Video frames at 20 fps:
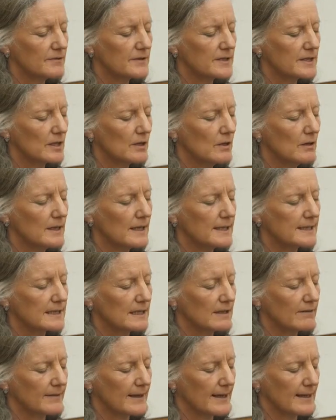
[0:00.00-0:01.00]
if so, let's
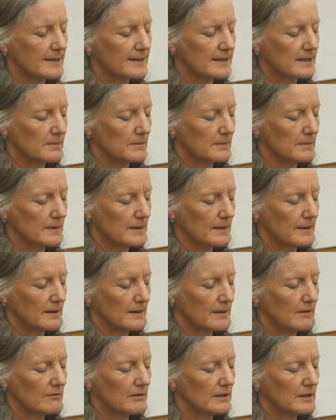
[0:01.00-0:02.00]
give that some
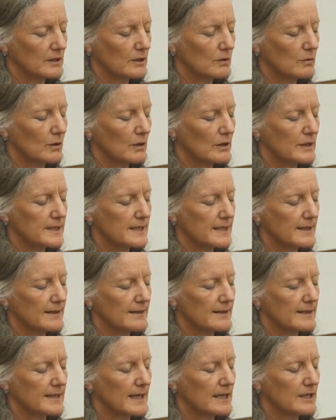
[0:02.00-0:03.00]
real
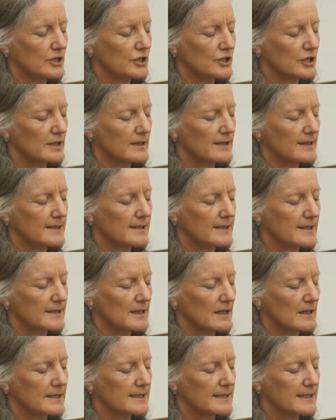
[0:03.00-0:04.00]
quality attention. This is
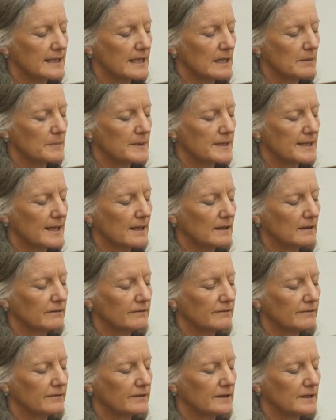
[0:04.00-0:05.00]
our sleep
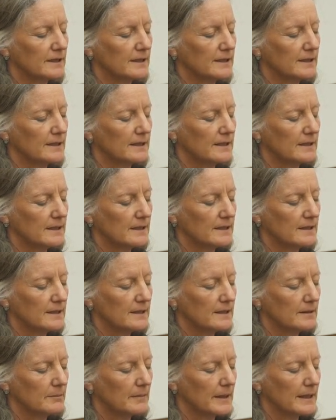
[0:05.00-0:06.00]
self,
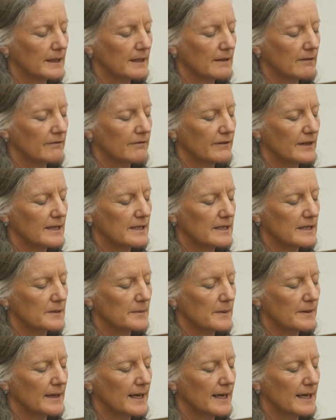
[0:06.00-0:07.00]
making friends
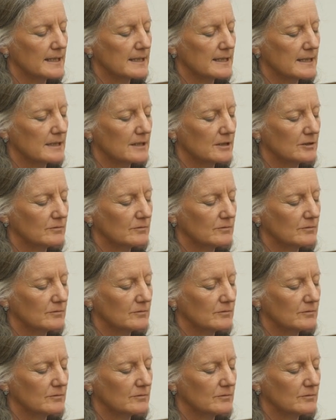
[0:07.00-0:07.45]
with that.